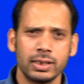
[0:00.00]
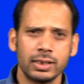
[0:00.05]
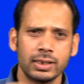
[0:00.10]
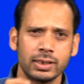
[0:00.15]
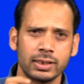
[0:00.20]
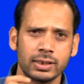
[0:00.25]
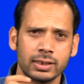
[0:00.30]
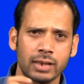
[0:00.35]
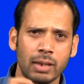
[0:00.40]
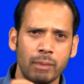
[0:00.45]

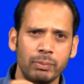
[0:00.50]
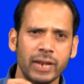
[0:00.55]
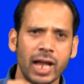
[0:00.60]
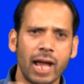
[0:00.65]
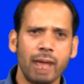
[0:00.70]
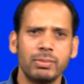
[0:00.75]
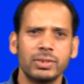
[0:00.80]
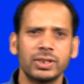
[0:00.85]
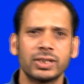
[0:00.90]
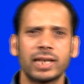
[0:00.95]

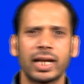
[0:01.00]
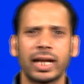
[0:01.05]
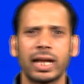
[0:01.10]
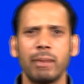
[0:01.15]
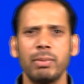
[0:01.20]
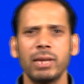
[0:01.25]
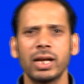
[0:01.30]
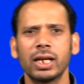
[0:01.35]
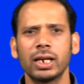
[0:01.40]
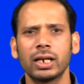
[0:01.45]
Sometimes the
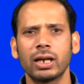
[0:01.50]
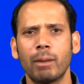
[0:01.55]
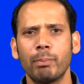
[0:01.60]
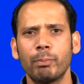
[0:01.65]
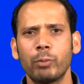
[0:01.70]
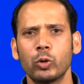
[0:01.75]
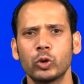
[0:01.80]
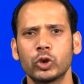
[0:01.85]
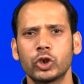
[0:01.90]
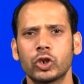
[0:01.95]
chemical
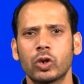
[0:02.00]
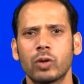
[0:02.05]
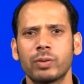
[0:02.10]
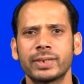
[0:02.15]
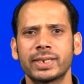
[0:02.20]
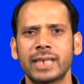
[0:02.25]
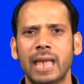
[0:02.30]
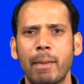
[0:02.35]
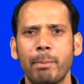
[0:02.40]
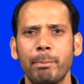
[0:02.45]
composition of
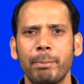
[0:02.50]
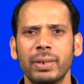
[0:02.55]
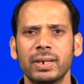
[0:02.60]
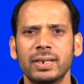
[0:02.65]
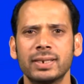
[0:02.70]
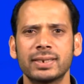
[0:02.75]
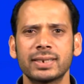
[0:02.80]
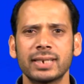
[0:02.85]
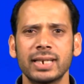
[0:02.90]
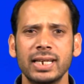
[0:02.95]

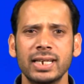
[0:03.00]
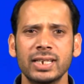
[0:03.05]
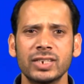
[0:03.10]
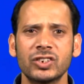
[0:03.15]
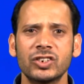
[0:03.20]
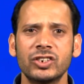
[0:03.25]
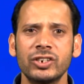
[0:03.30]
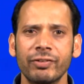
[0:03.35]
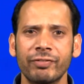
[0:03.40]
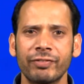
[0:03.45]
samples
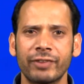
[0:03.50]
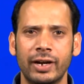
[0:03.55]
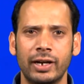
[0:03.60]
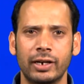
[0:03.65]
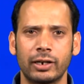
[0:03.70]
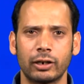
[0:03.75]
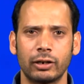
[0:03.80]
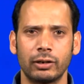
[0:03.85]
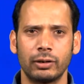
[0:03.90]
is different,